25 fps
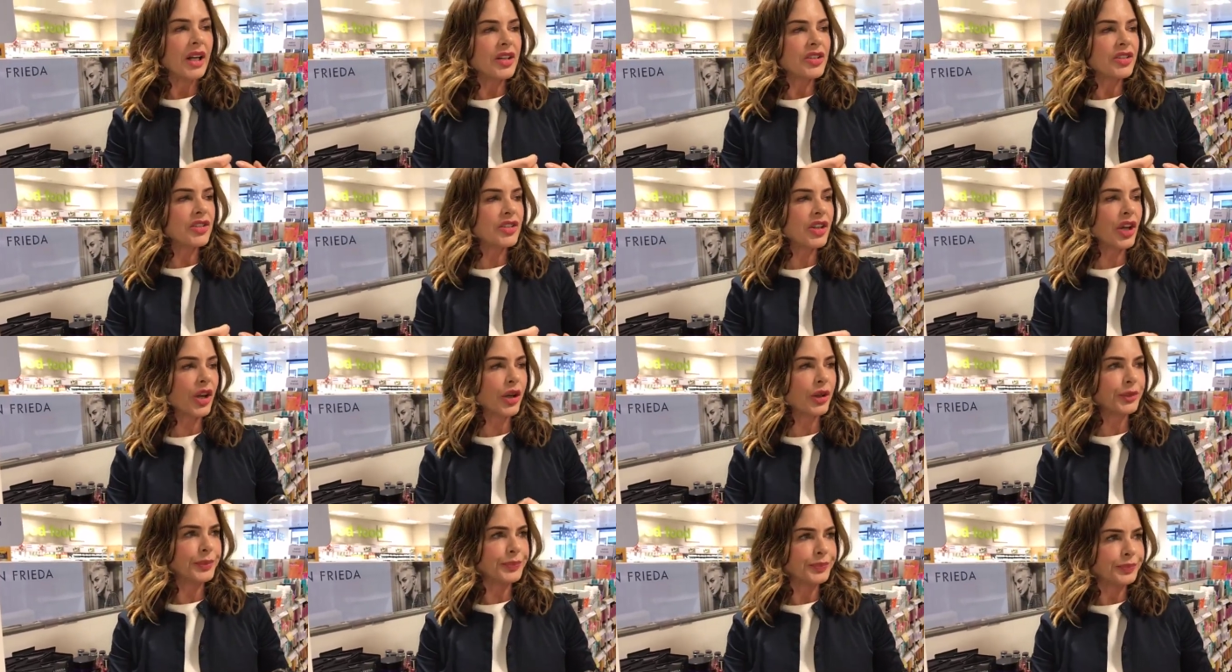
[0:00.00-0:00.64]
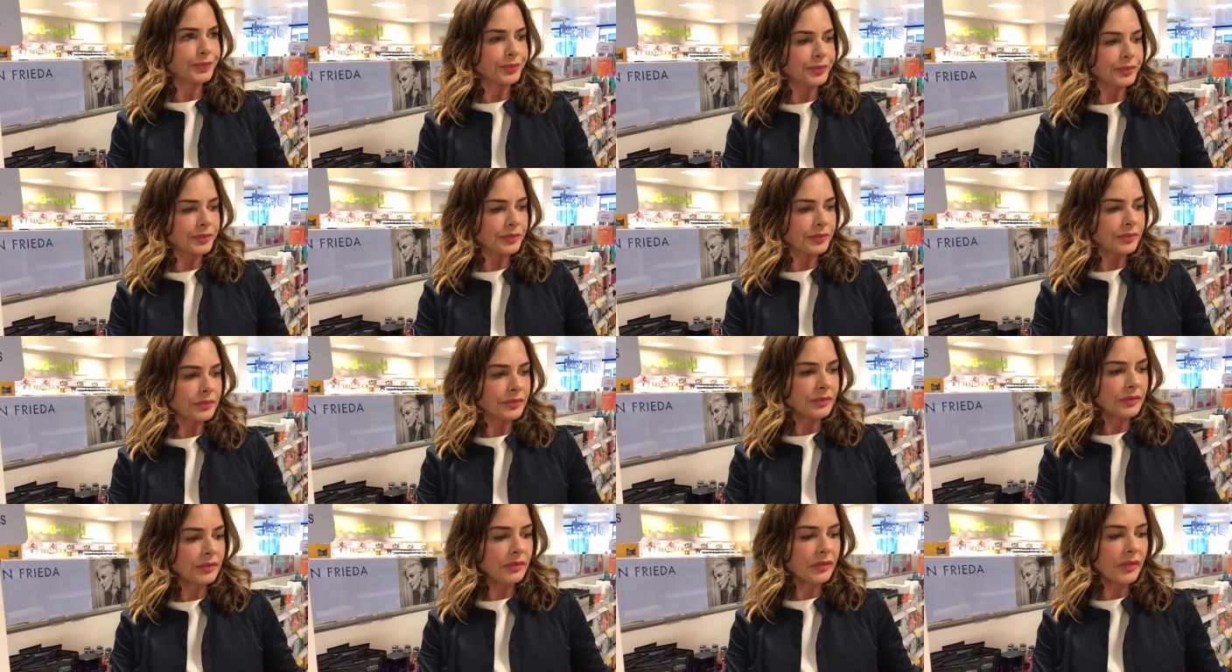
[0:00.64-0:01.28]
So
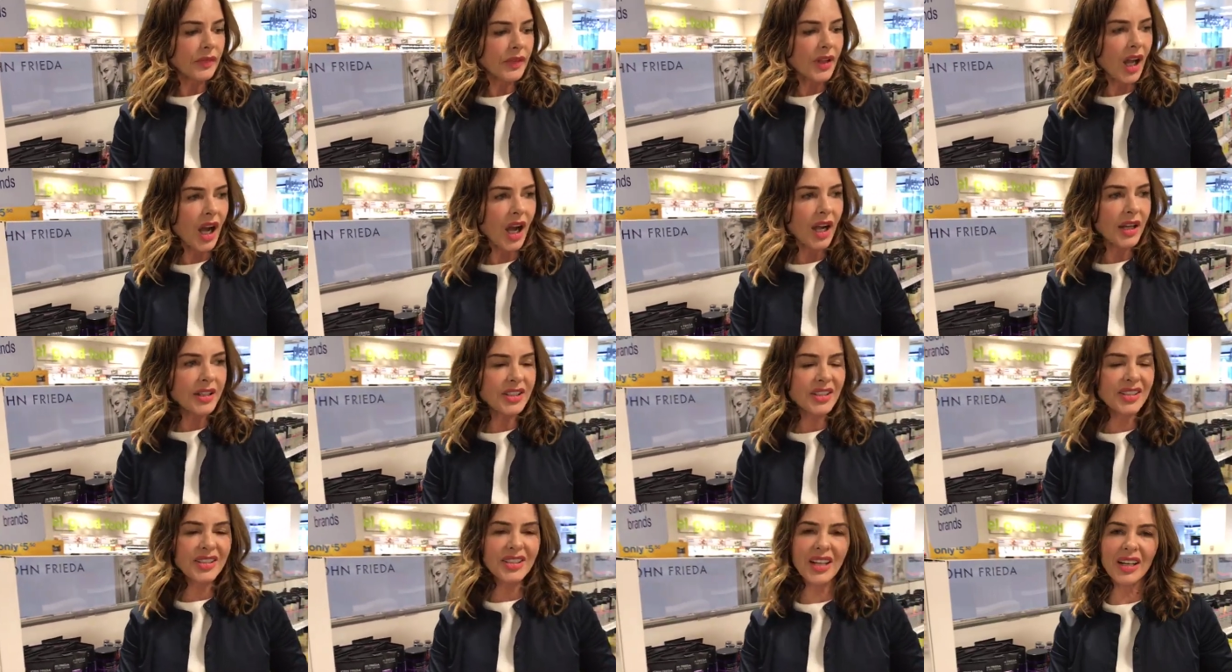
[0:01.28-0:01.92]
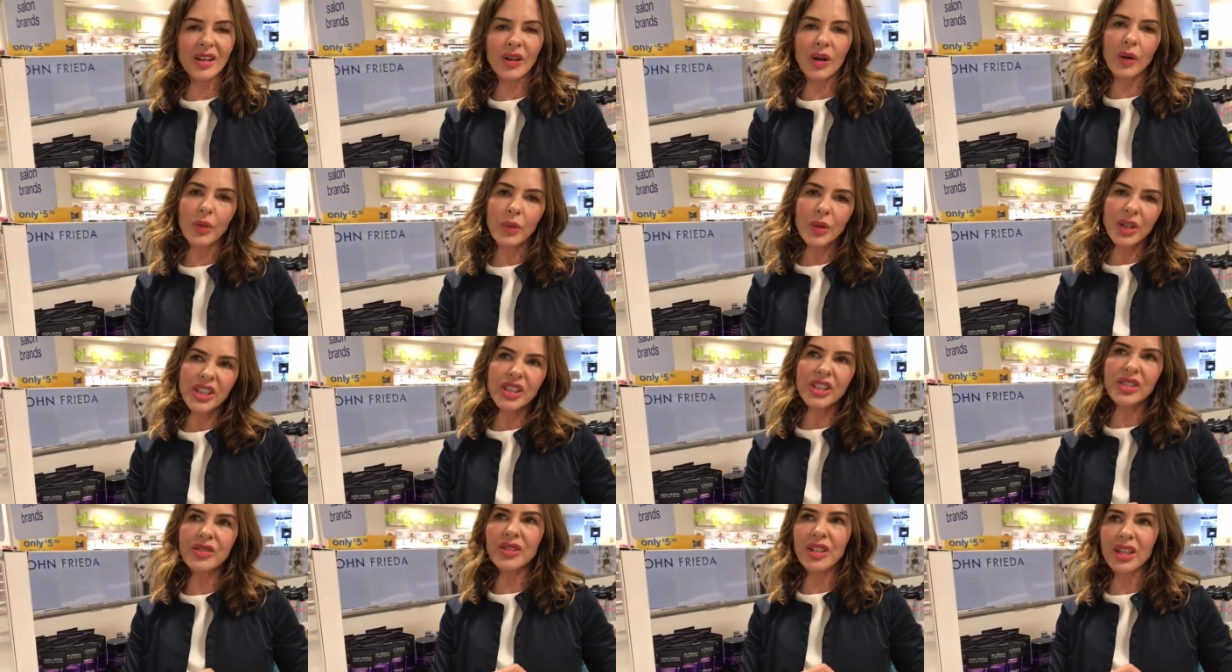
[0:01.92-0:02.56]
I just said, oh, I
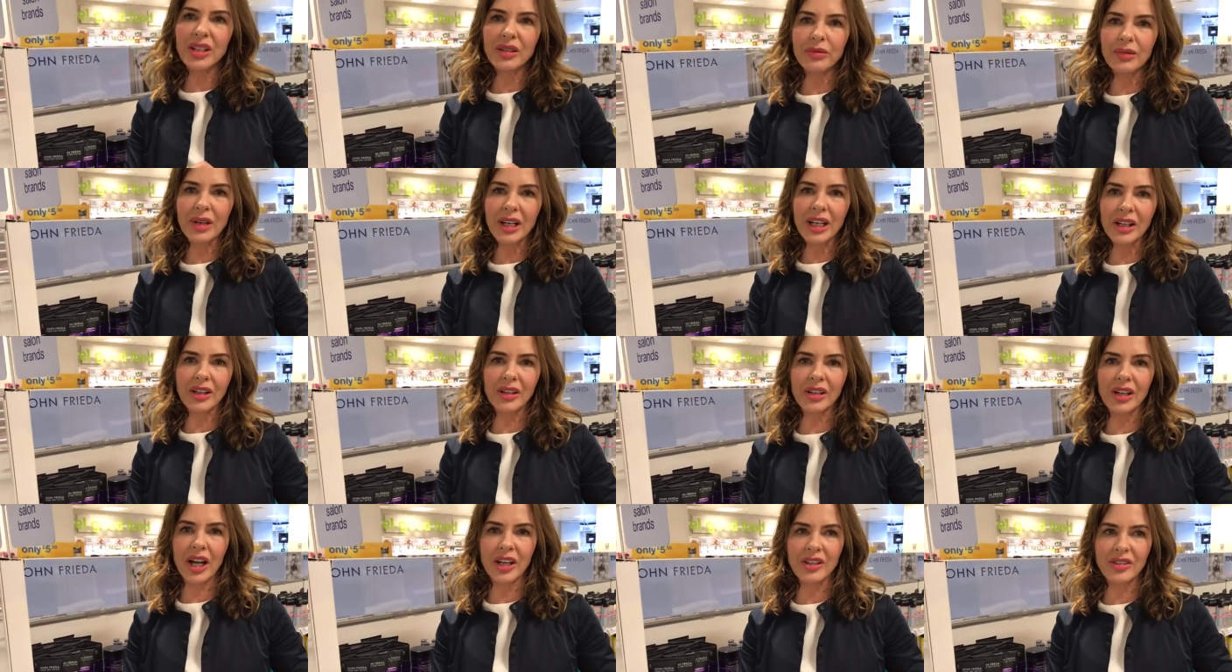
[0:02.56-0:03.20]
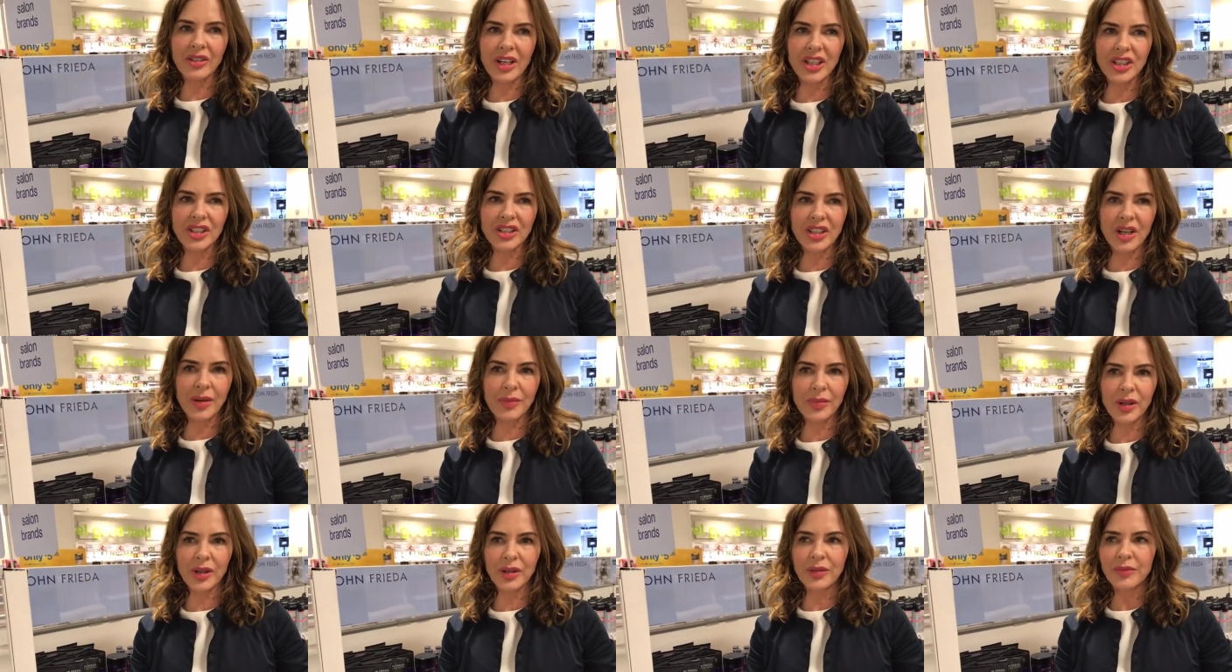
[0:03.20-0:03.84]
wish you did a really good hydration
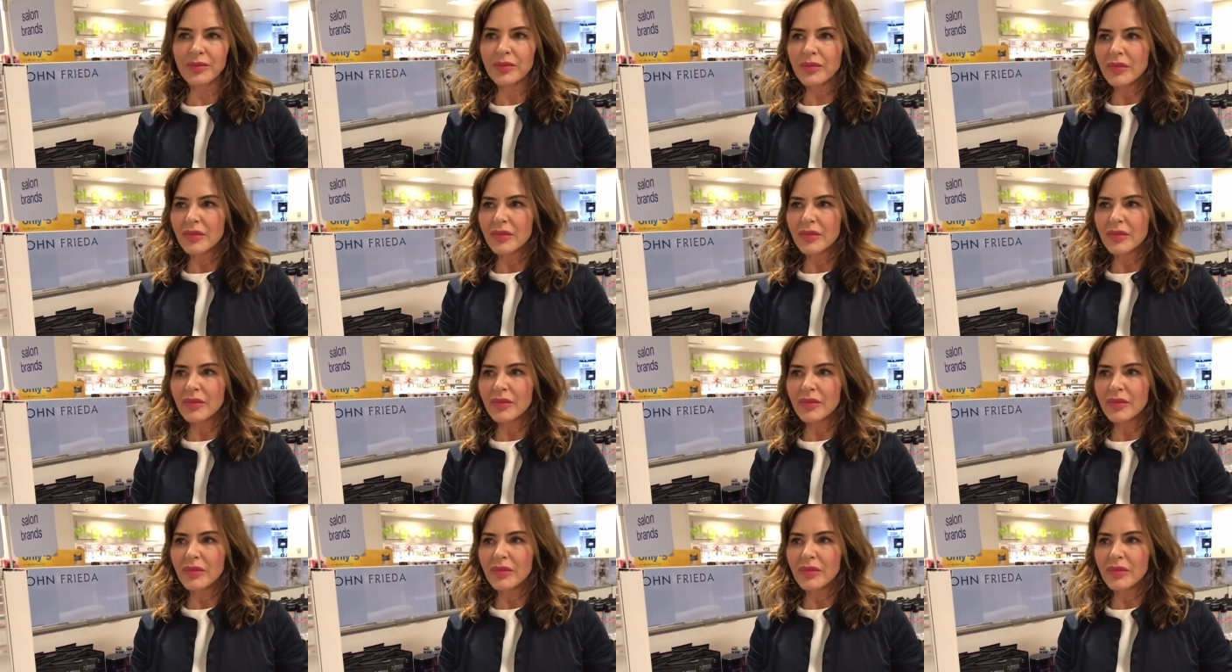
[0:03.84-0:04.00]
shampoo.